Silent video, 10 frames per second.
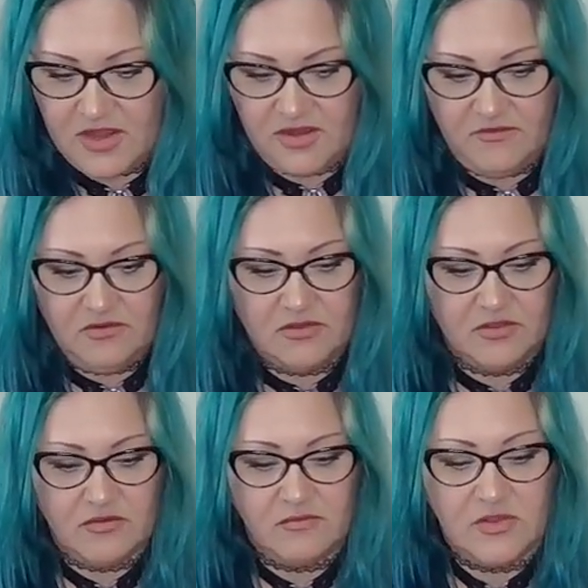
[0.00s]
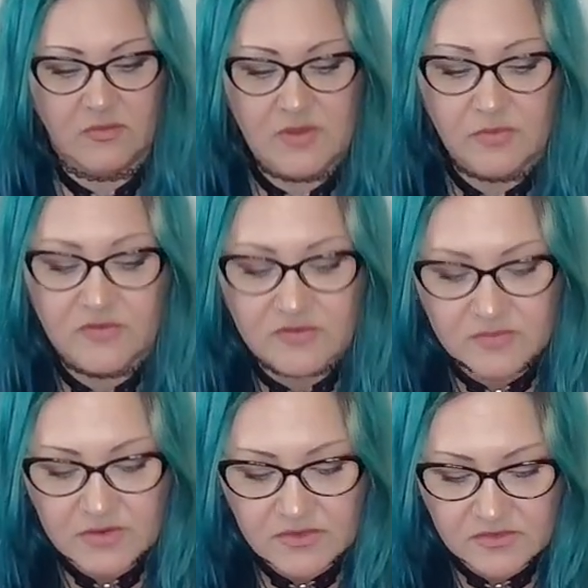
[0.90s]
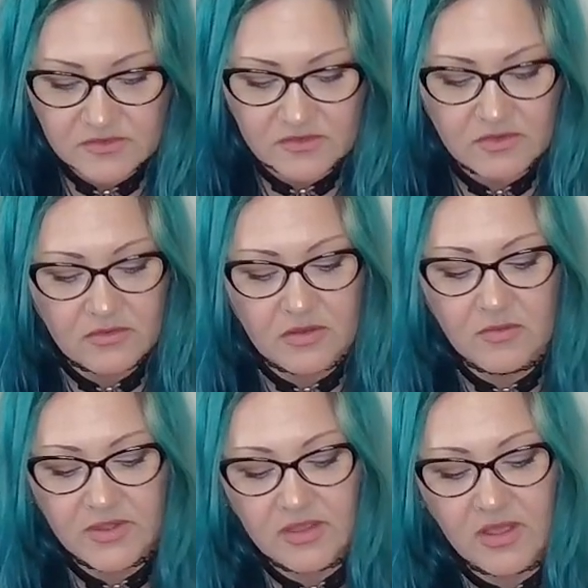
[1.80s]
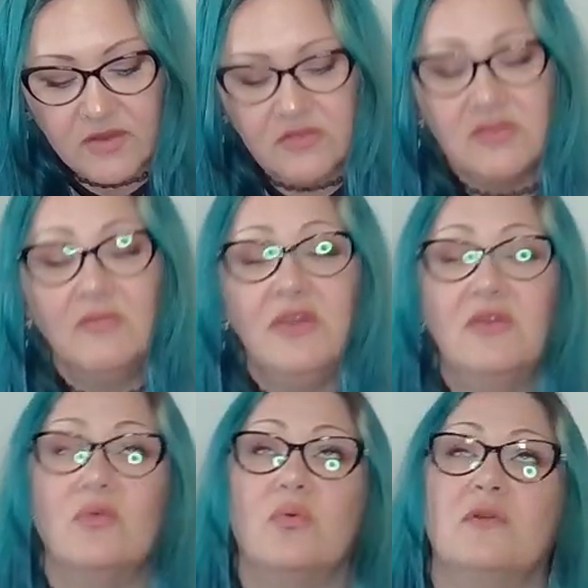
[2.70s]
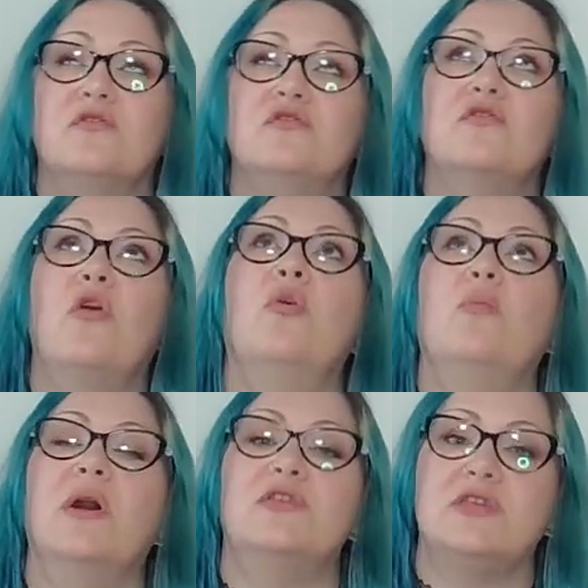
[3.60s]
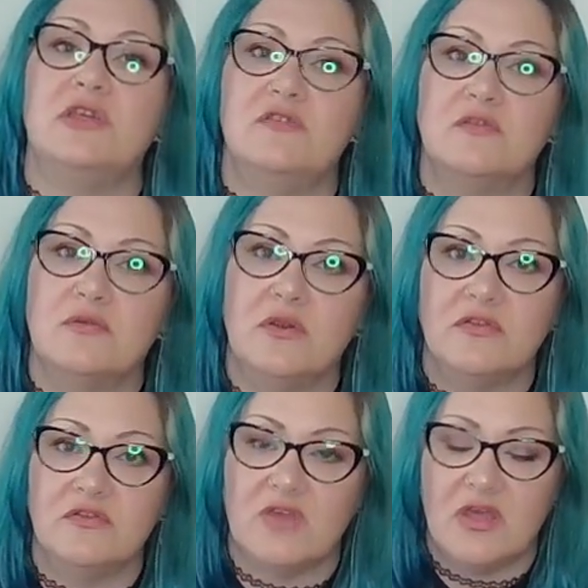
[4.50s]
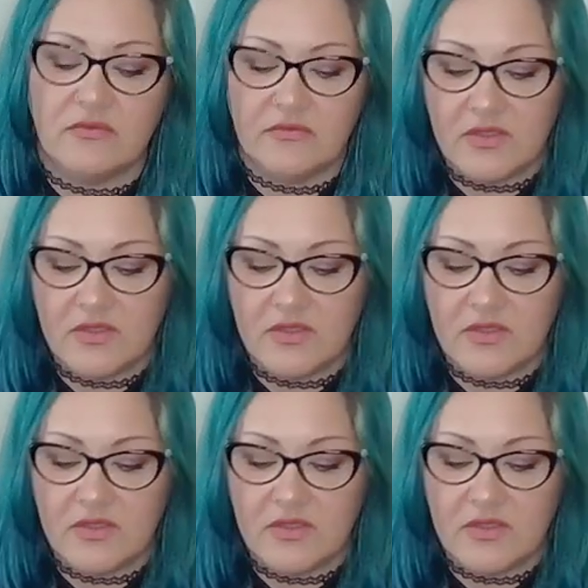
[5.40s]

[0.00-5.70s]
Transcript: If you can learn from other people's experiences, though, oh my God, you can make your world so much easier on yourself.